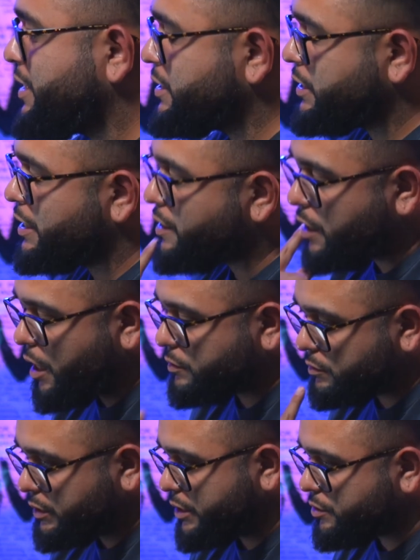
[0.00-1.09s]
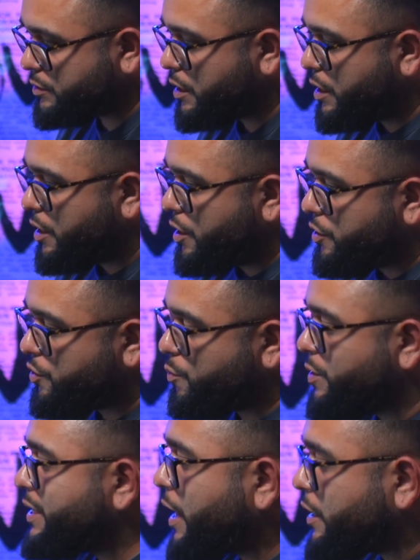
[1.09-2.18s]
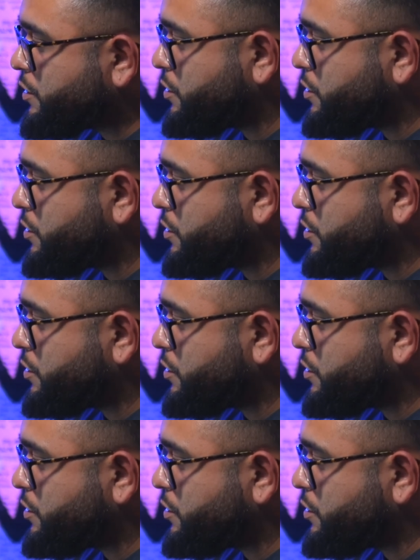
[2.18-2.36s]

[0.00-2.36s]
is the consultation. You really got